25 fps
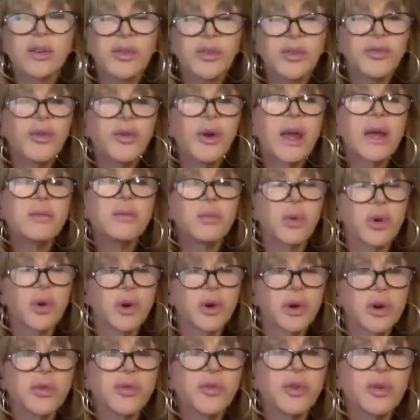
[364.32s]

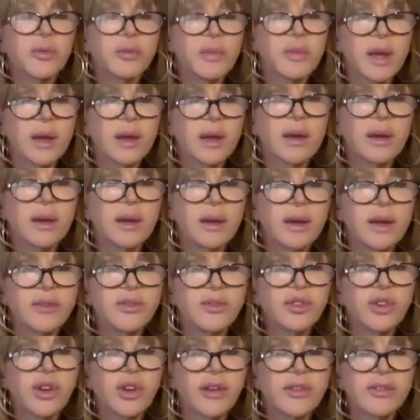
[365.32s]
framework for me.
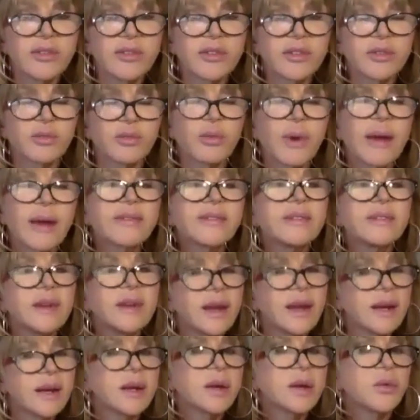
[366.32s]
It just
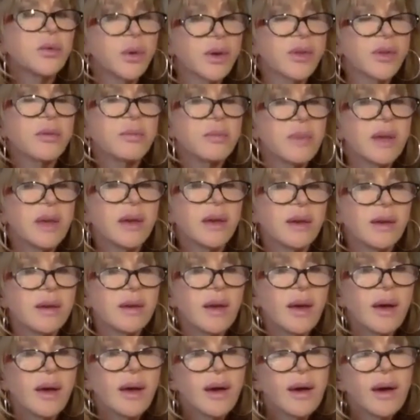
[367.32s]
resonated with me.
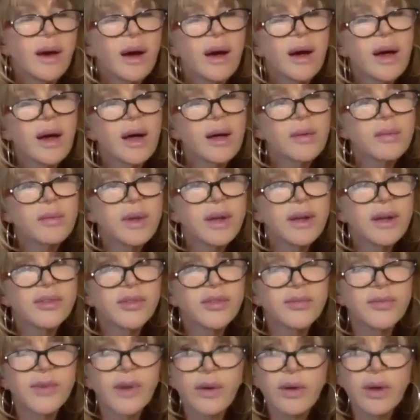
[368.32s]

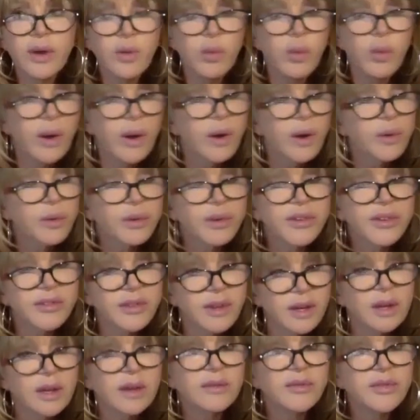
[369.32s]
It's very well
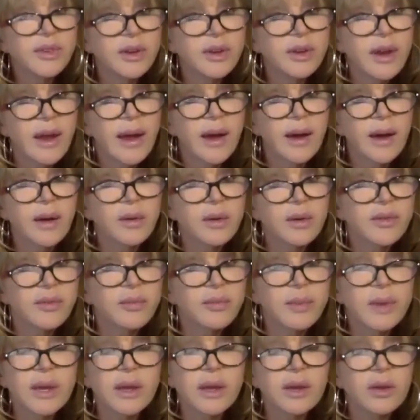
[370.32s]
received now. It's
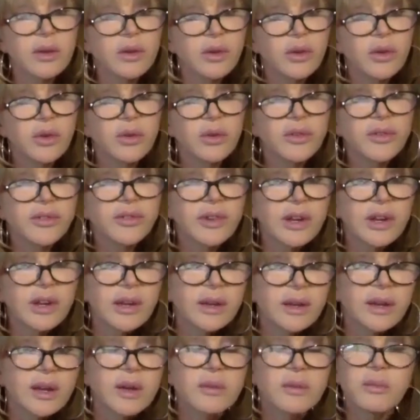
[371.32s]
being used
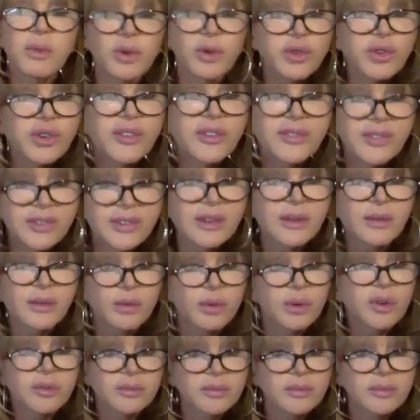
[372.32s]
in emergency
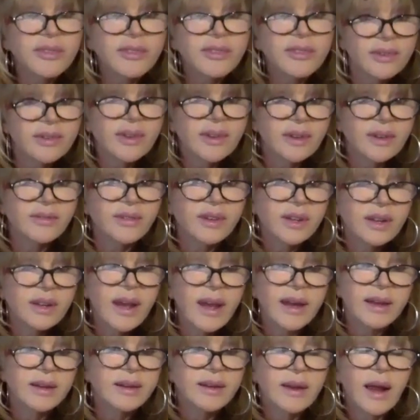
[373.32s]
rooms even,
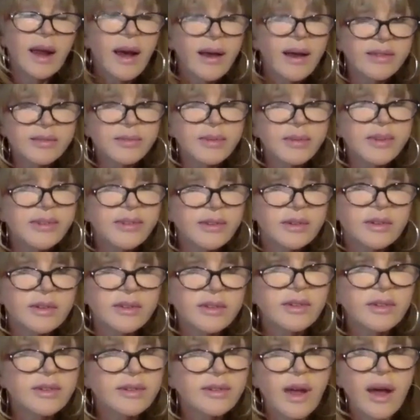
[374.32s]
and in
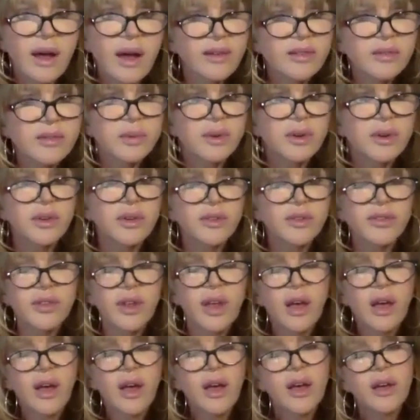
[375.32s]
hospices in the hospitals.
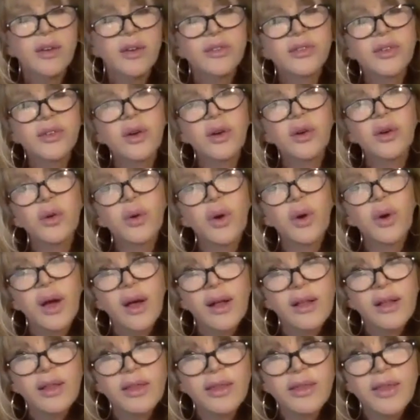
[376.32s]
So
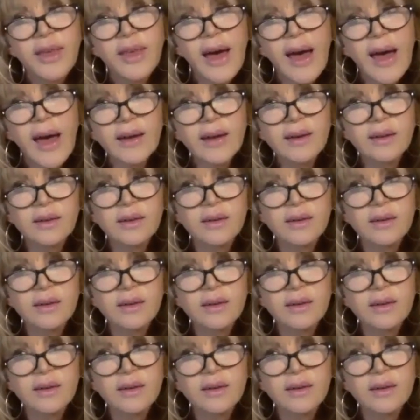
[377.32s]
that